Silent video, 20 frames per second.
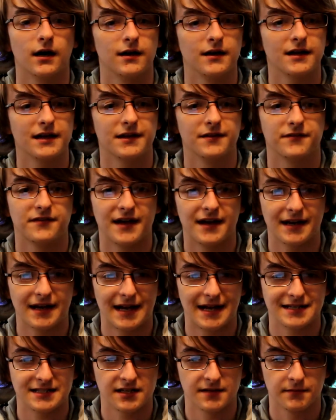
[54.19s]
in that it
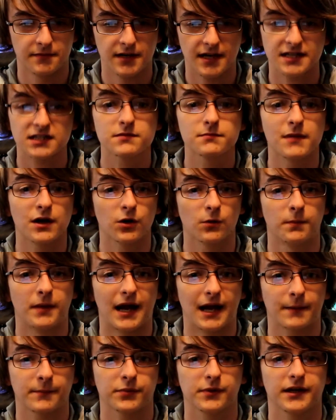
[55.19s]
has a nice metal
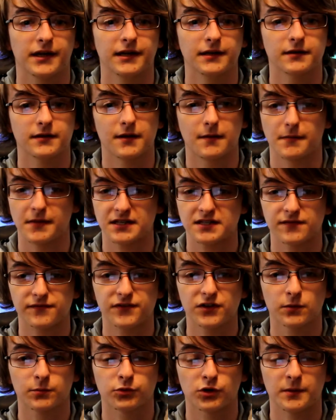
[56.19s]
backplate that makes it
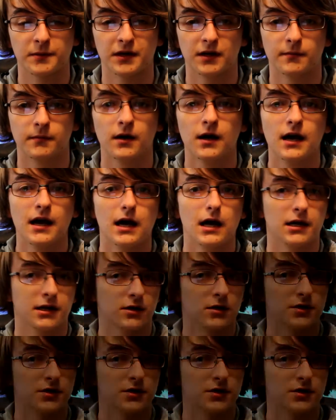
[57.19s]
feel premium, and it